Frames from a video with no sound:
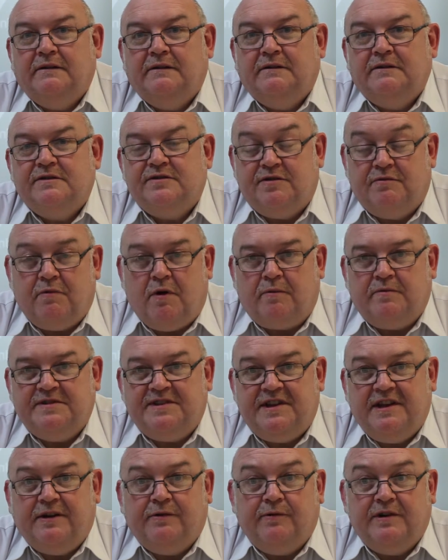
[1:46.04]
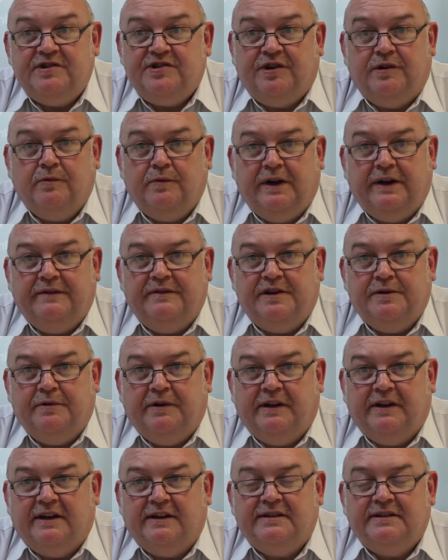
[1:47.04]
So what was the original way of
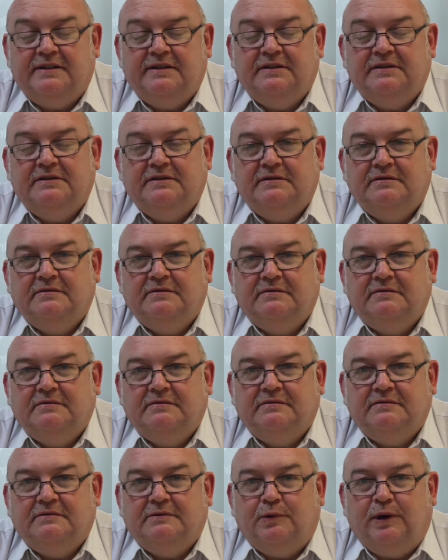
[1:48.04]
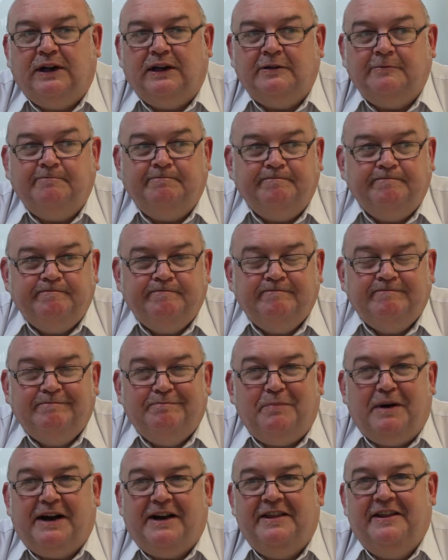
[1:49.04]
doing this? Well,
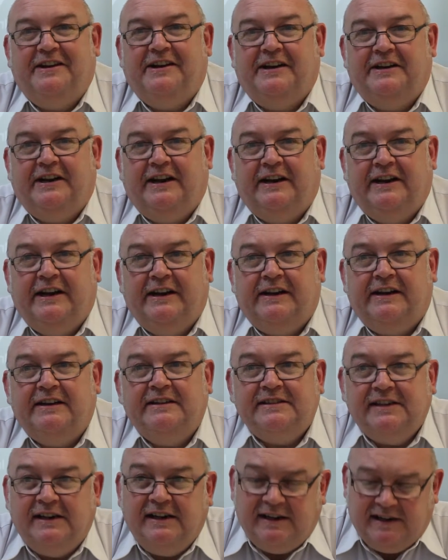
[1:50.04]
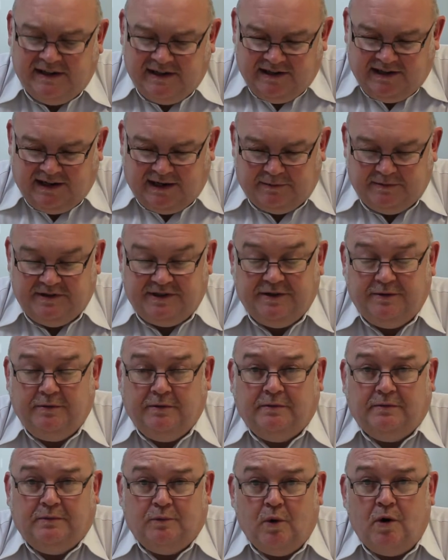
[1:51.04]
back in the 1980s, I would do
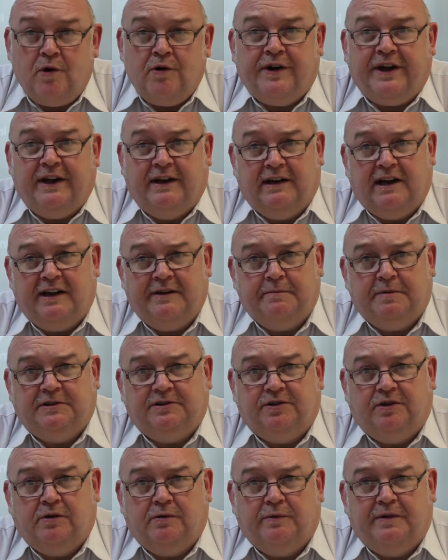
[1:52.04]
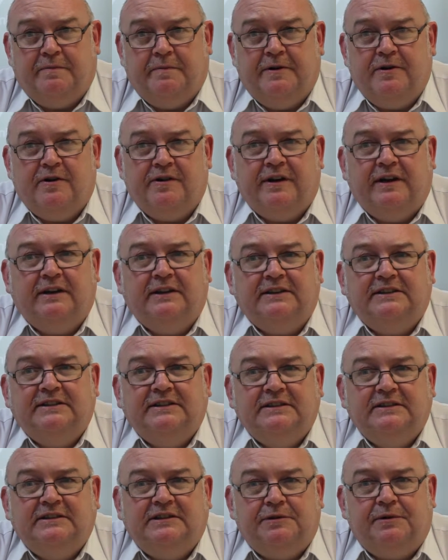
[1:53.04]
walking line patrol with binoculars
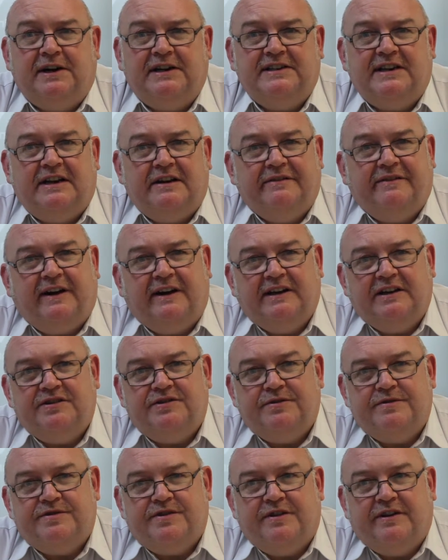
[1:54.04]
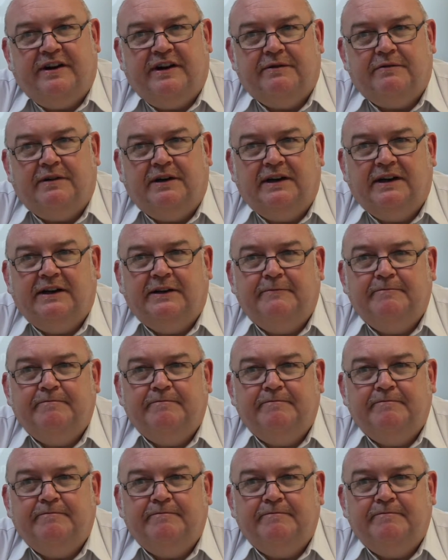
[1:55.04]
to identify issues on the network.